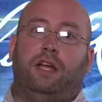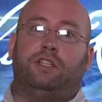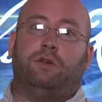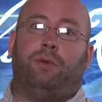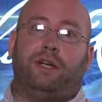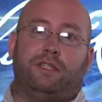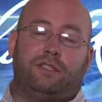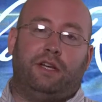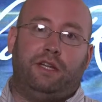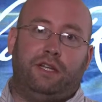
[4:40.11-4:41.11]
And so by
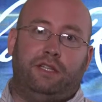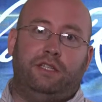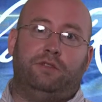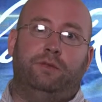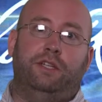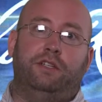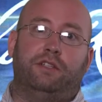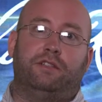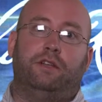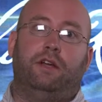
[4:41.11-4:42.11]
studying these
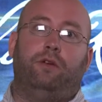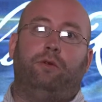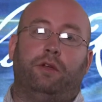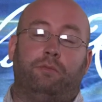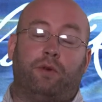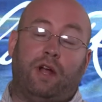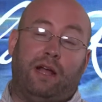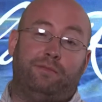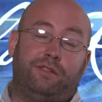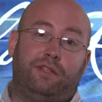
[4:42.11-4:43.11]
regions, we can
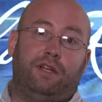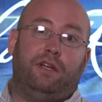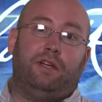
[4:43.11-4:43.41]
perhaps